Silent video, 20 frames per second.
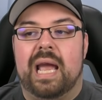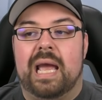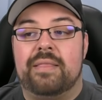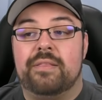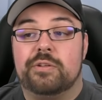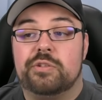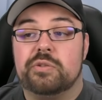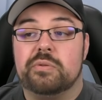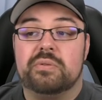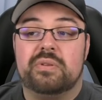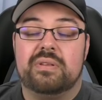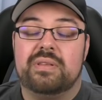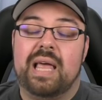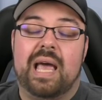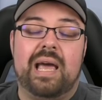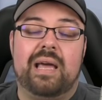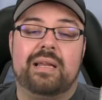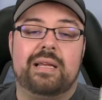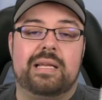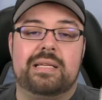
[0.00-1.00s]
And the truth of
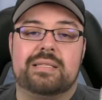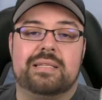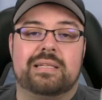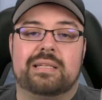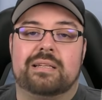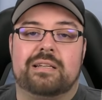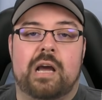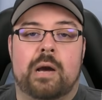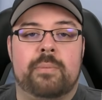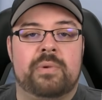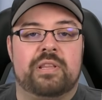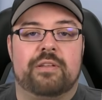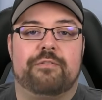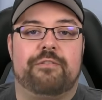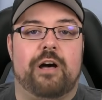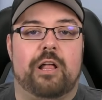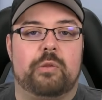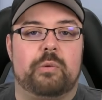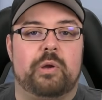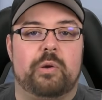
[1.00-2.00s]
that is going to come in the
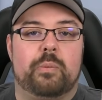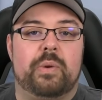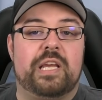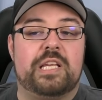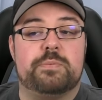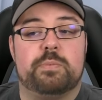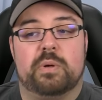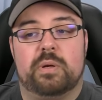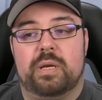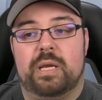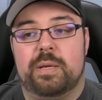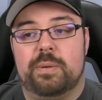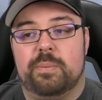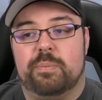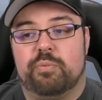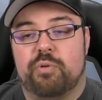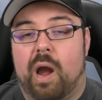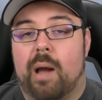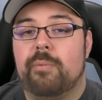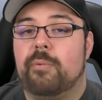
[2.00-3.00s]
following weeks, but
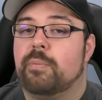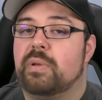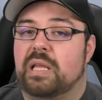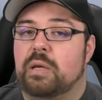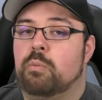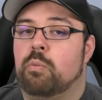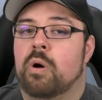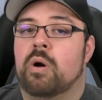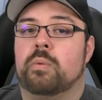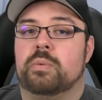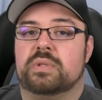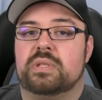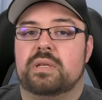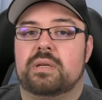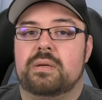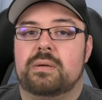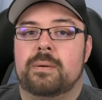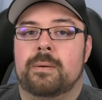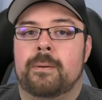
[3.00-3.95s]
it probably won't.